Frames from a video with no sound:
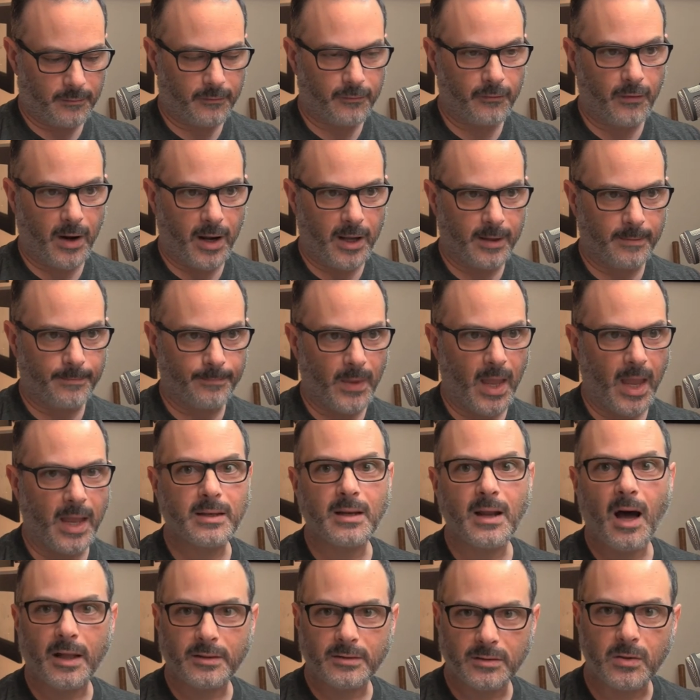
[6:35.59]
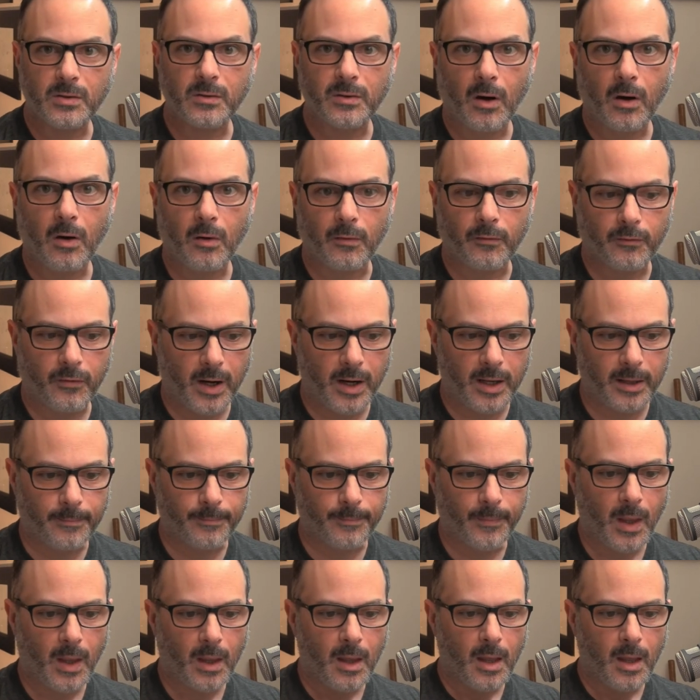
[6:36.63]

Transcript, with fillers: frame and not do the whole frame.